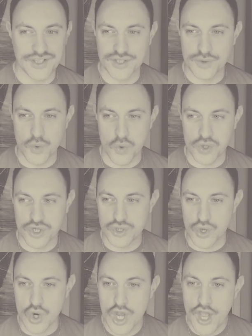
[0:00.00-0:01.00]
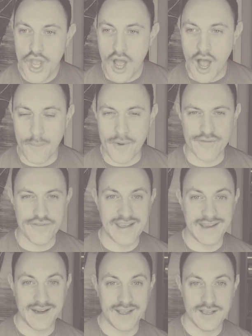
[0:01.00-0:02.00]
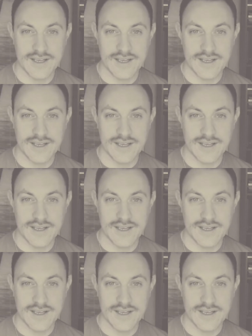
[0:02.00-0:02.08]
will lead you up a very